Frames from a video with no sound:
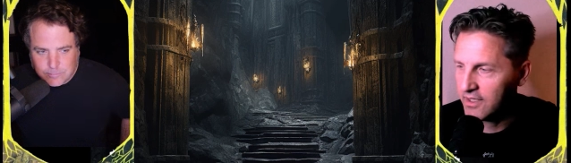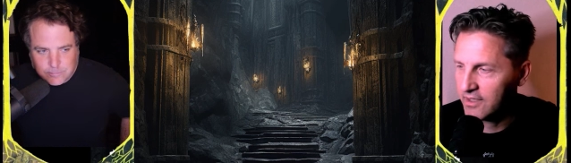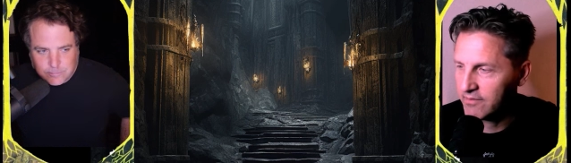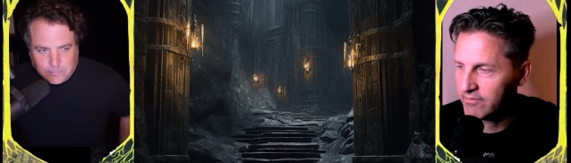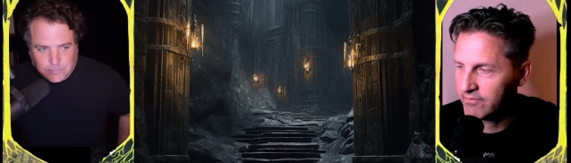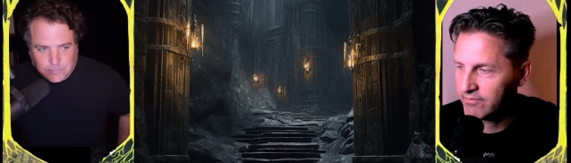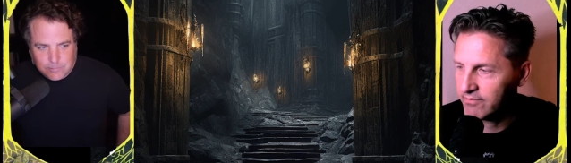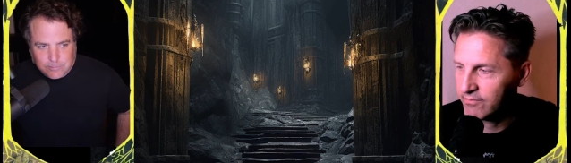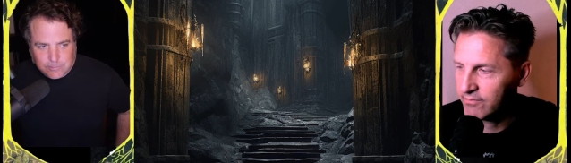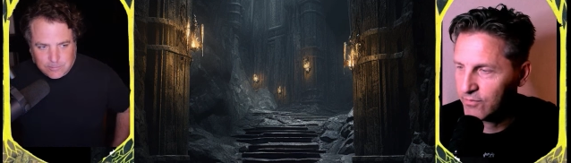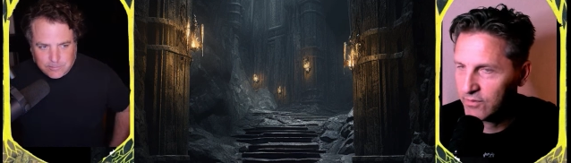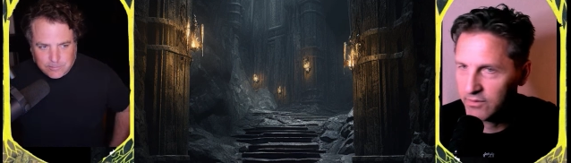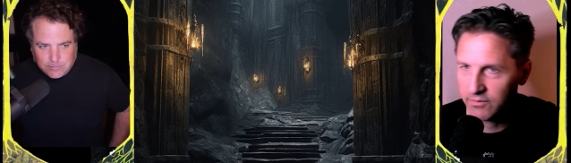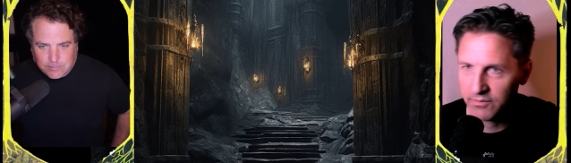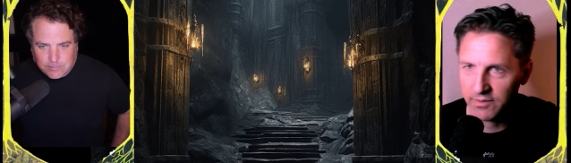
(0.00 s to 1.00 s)
Speaker 1: um,
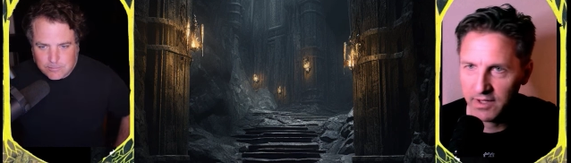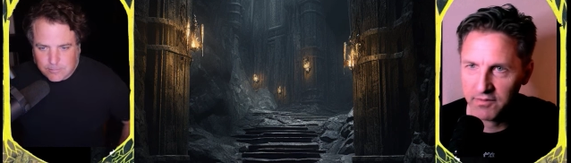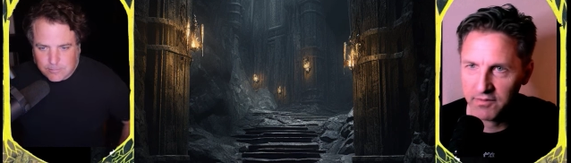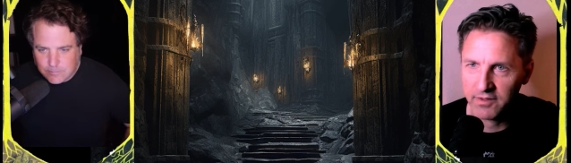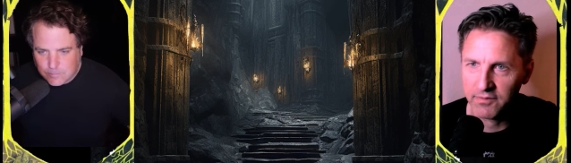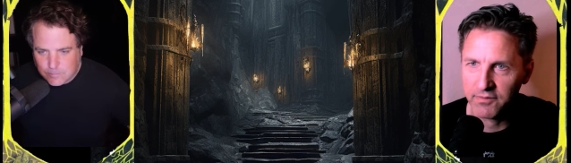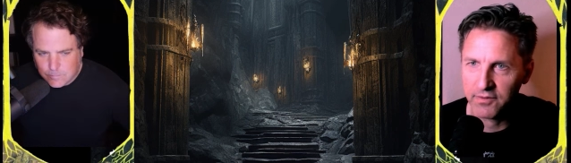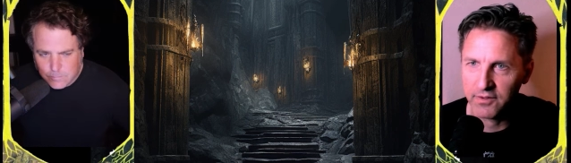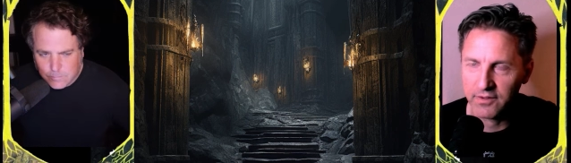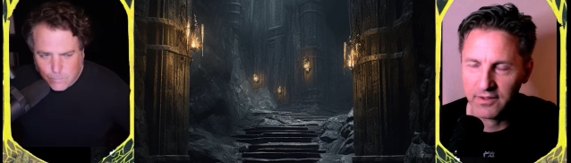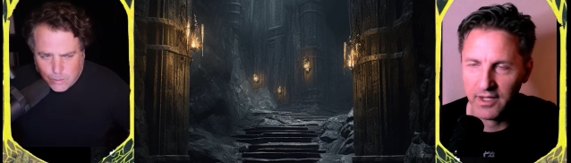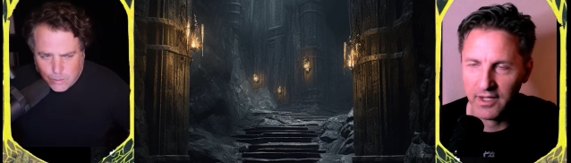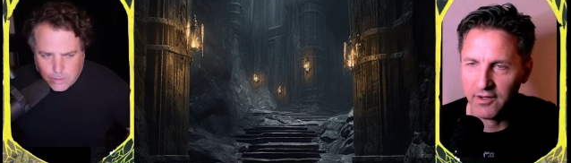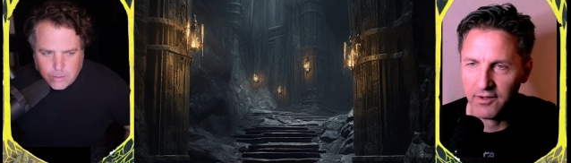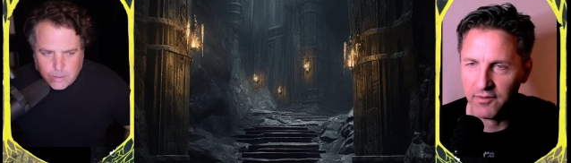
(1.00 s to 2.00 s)
we'll have good food.
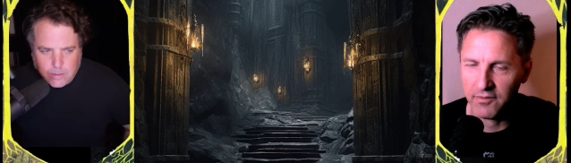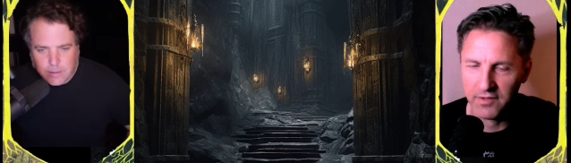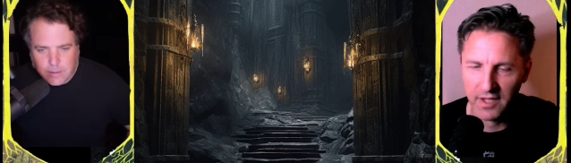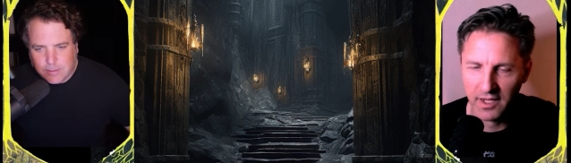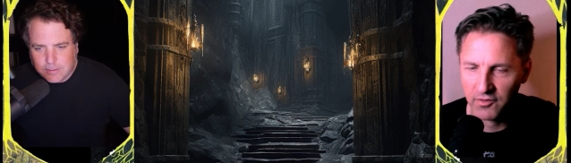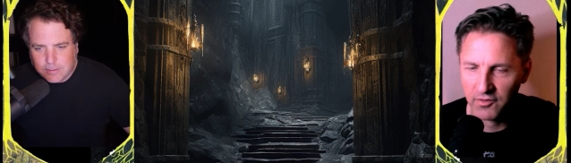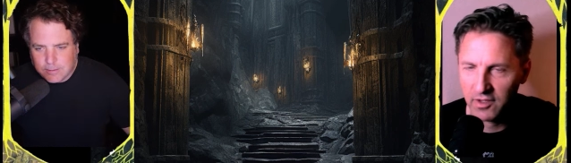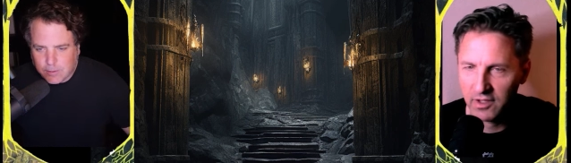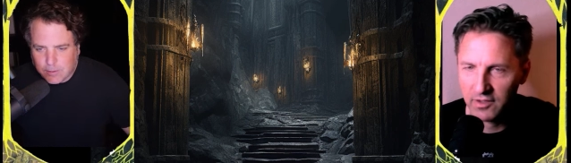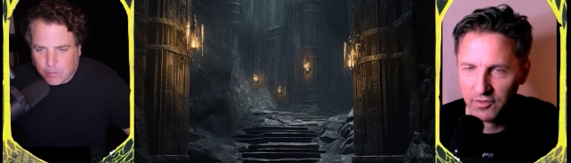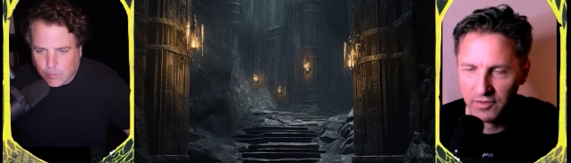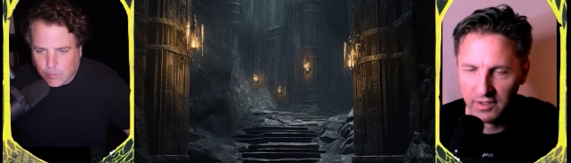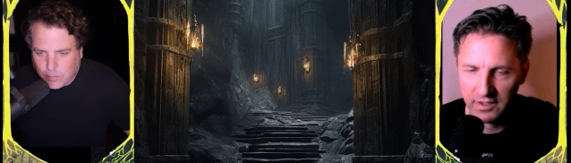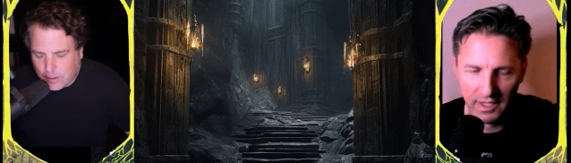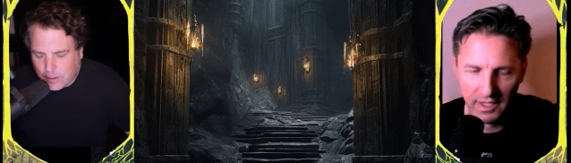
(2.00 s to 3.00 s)
No, I don't know if Genghis Khan
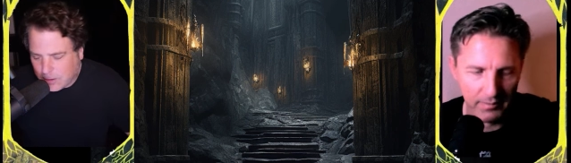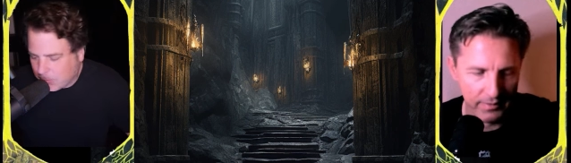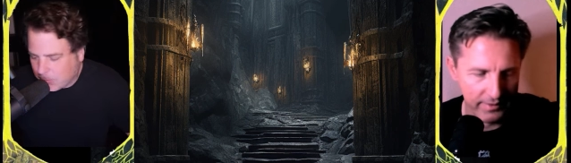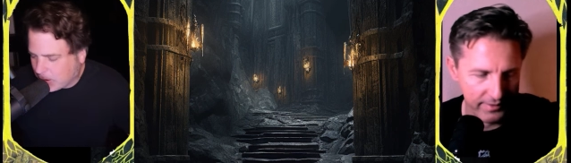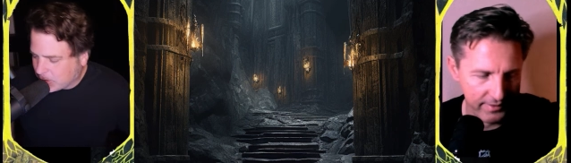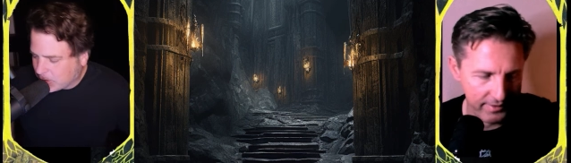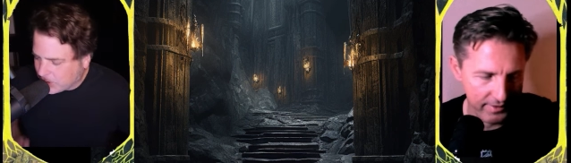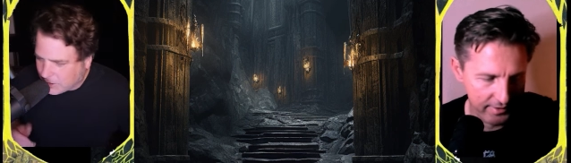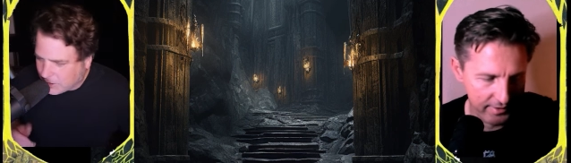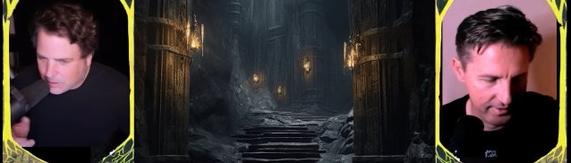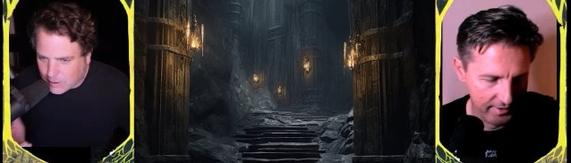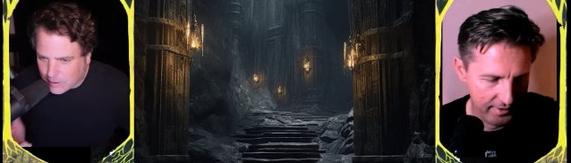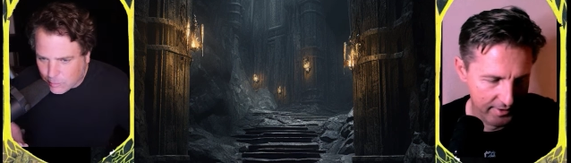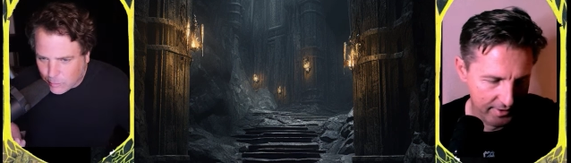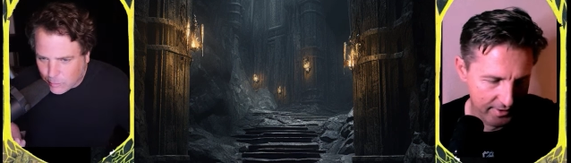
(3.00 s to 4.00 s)
said we are that, marching
Speaker 2: but, uh, on
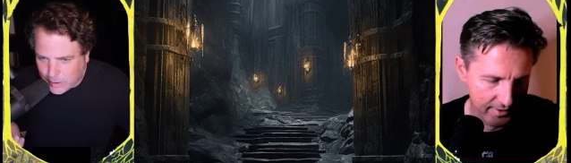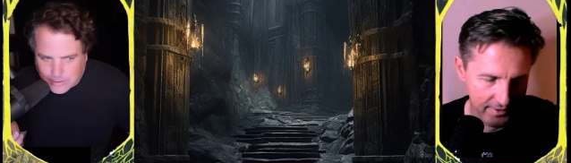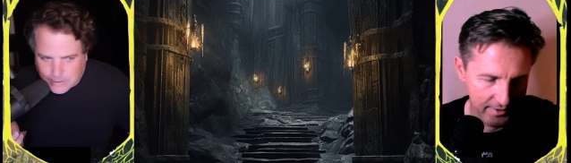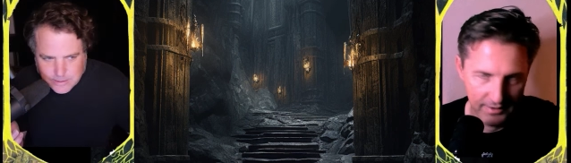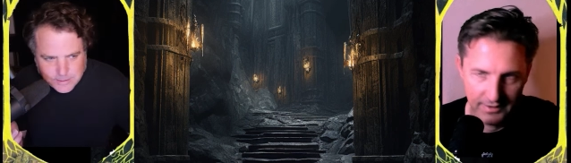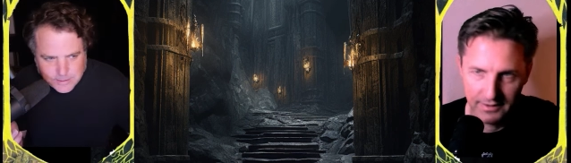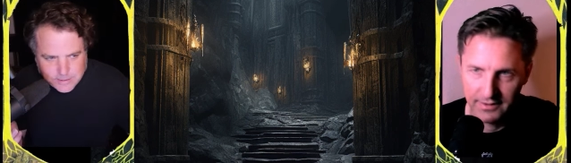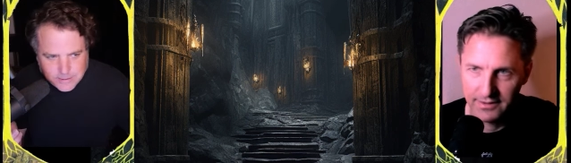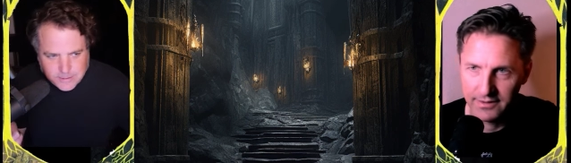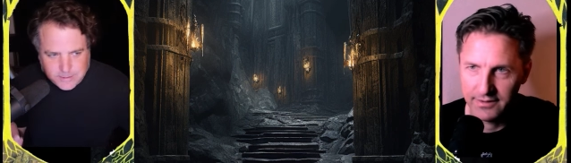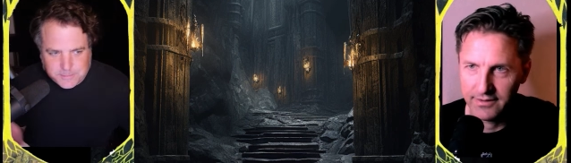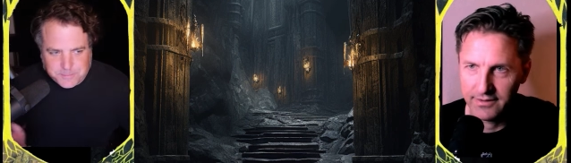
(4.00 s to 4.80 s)
our wits.